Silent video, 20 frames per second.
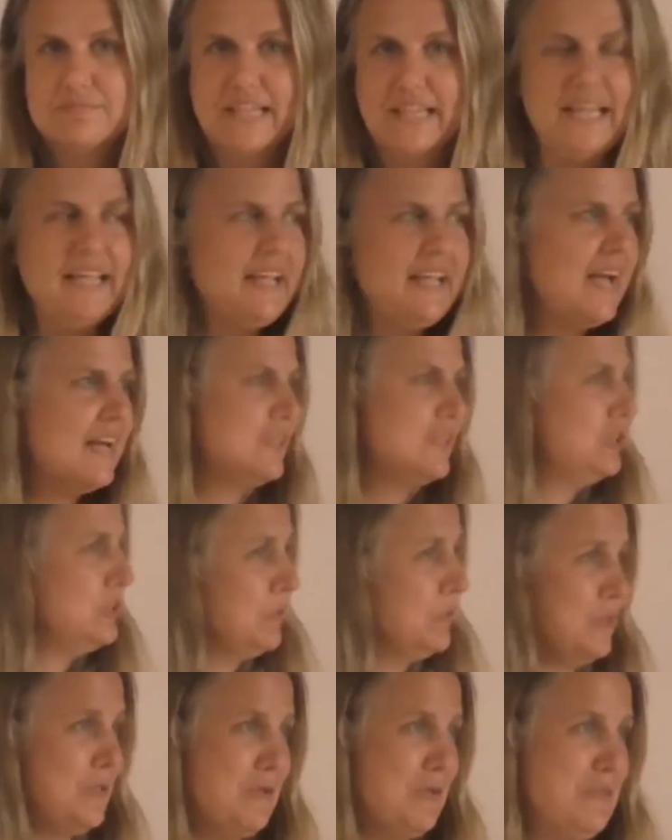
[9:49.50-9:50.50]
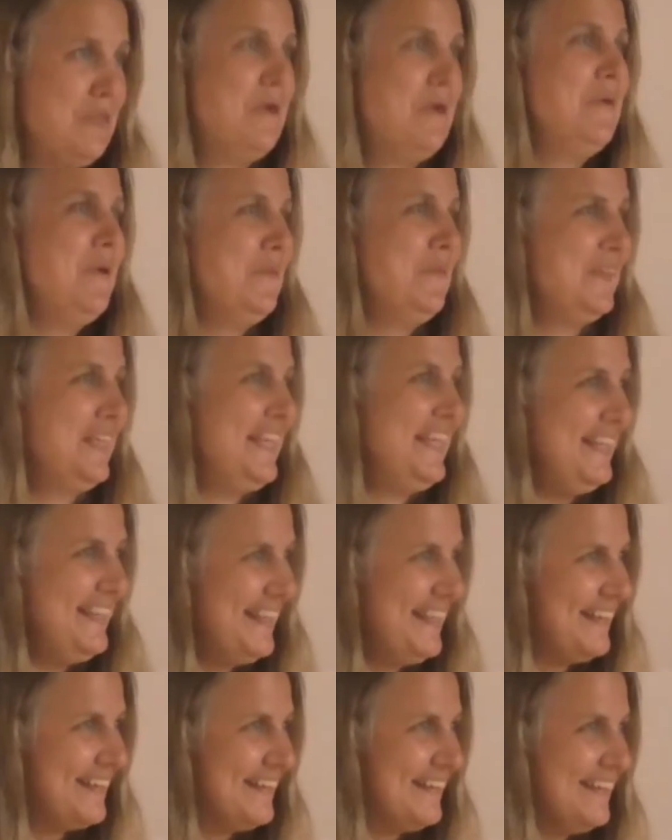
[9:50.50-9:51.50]
they can't do it on their own
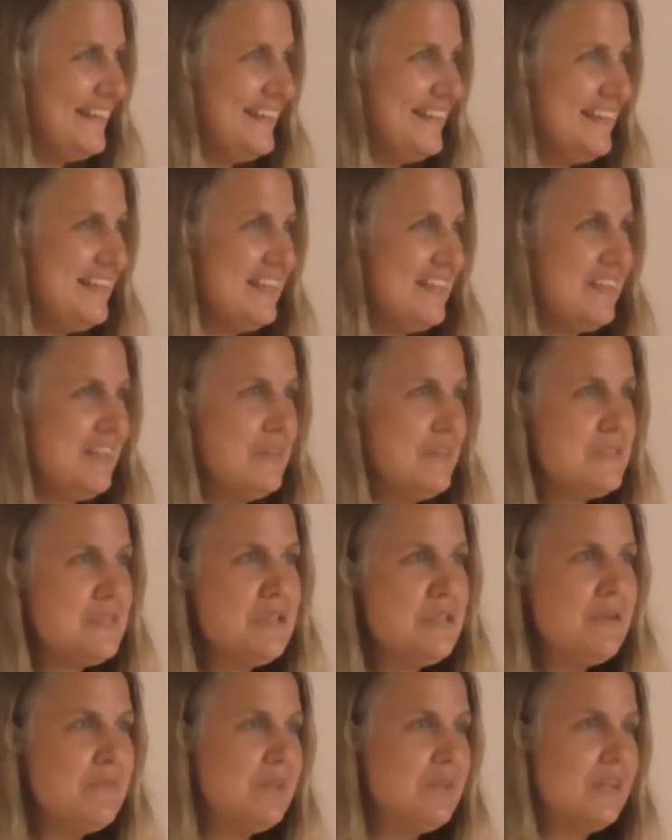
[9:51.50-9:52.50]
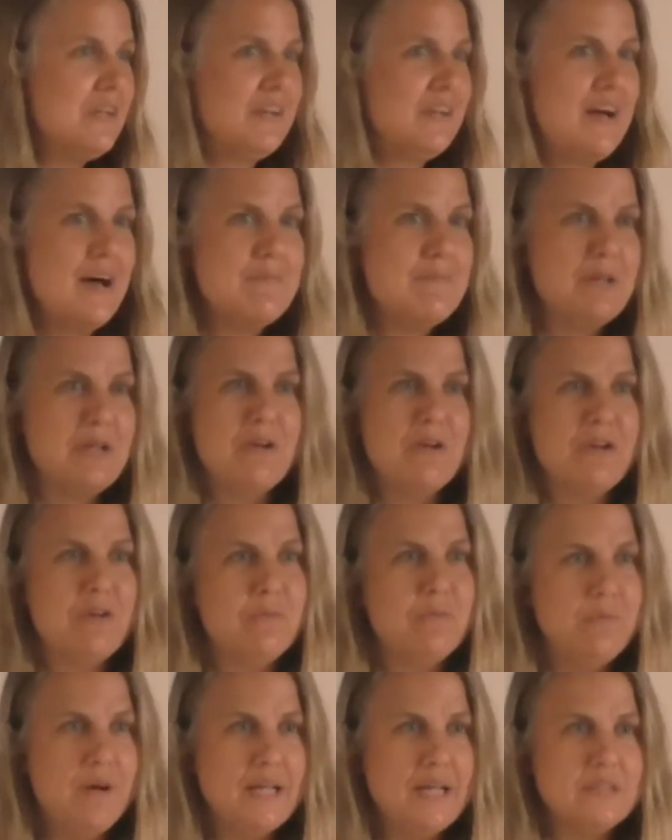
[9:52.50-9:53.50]
either. There's no one coming on
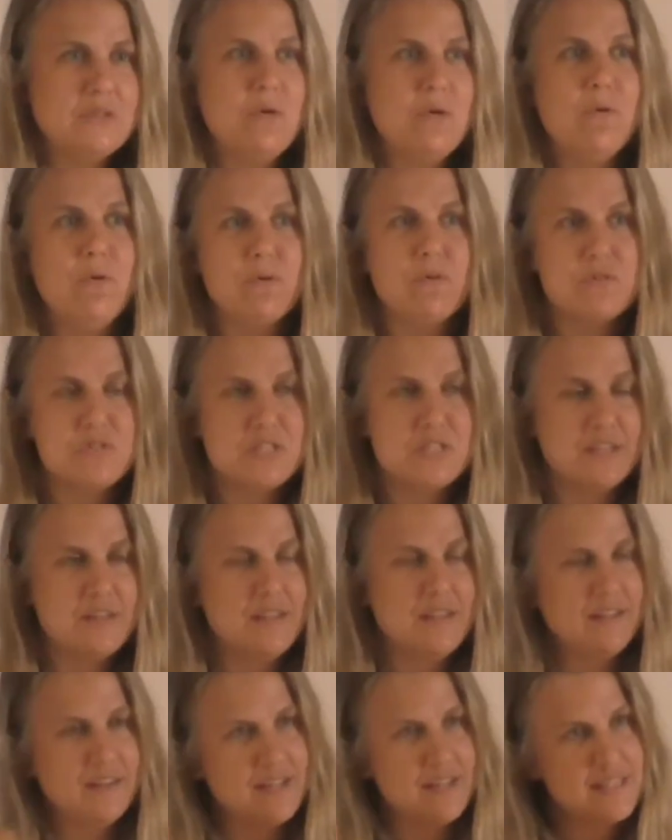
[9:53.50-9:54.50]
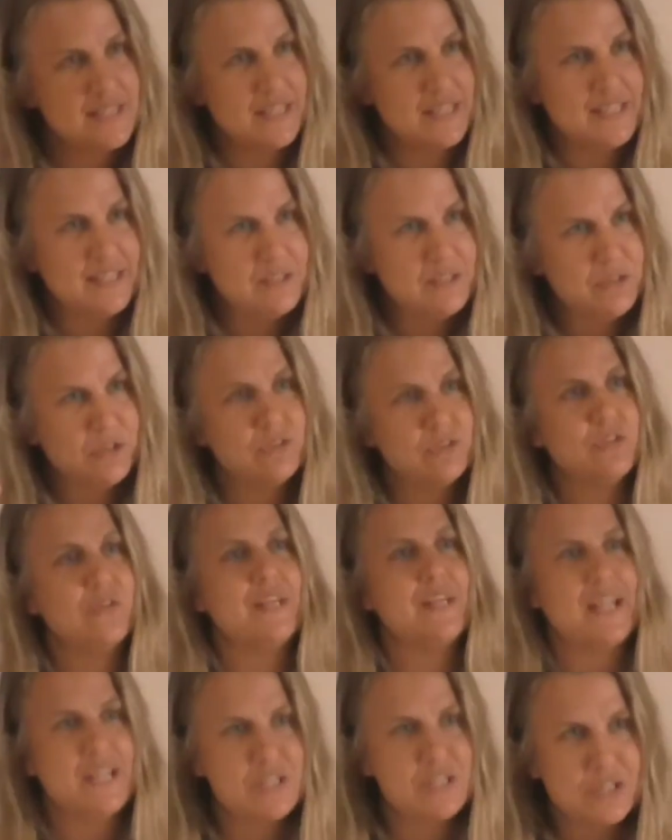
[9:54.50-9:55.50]
a white horse. I think that's an
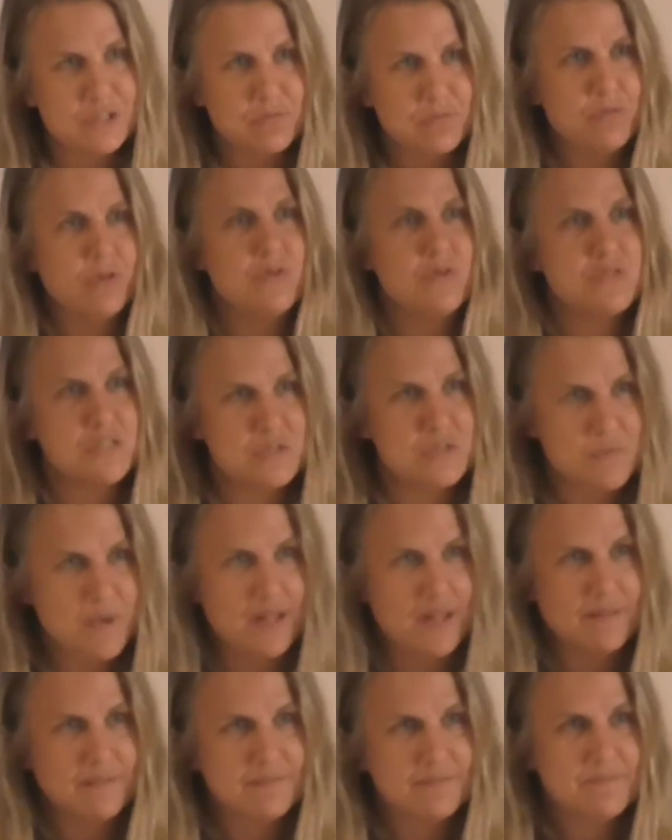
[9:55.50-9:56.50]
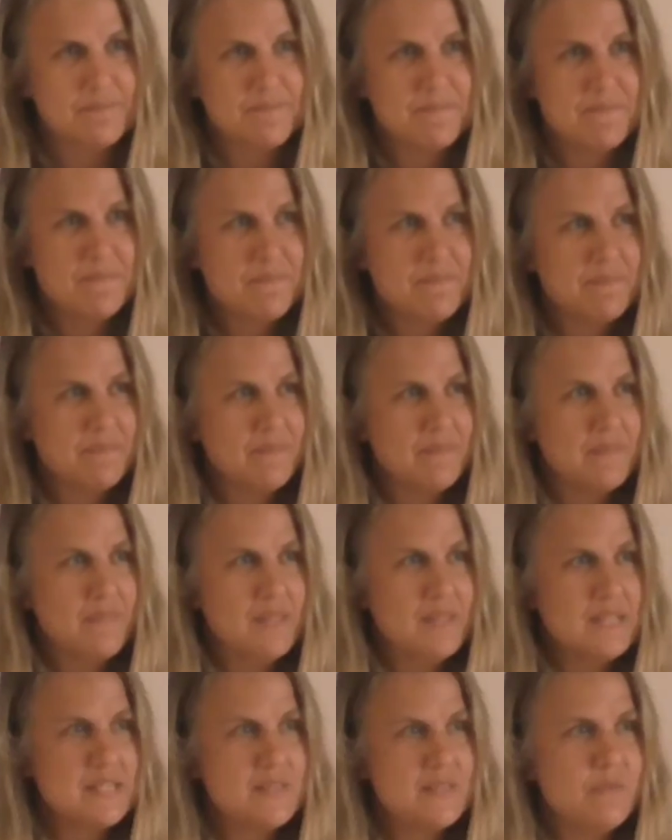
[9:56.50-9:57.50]
indoctrination for us as well.
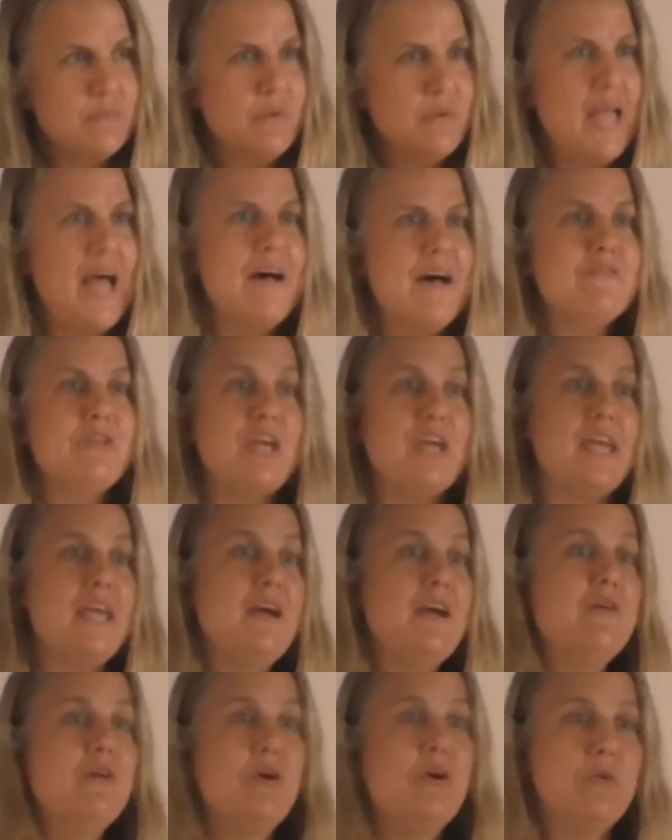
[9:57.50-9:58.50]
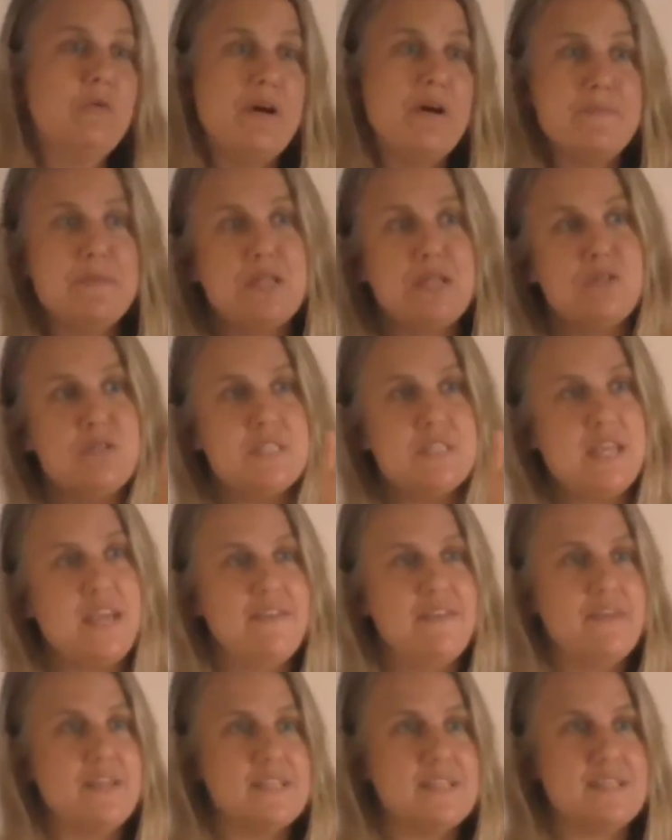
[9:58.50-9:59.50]
Like, we have a hero coming to
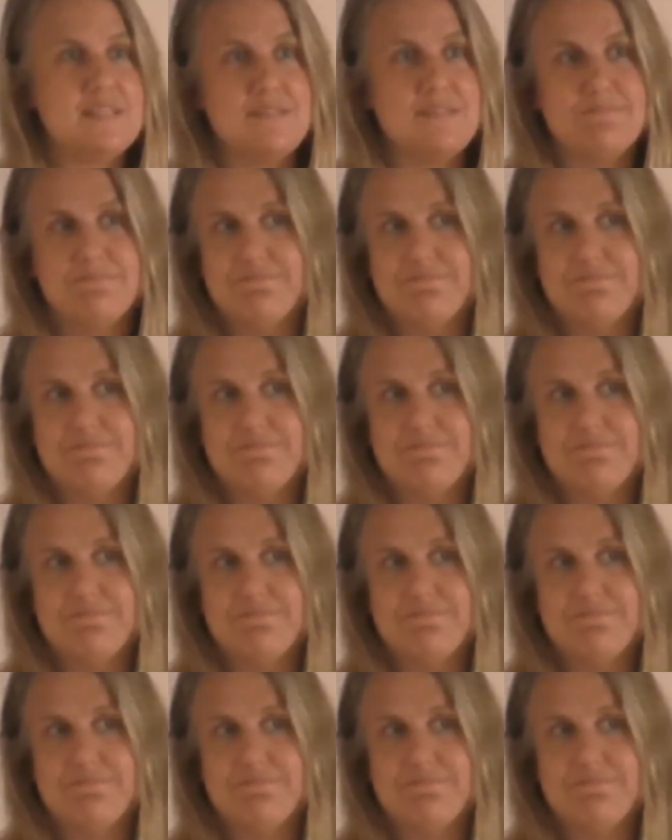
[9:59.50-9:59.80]
save us.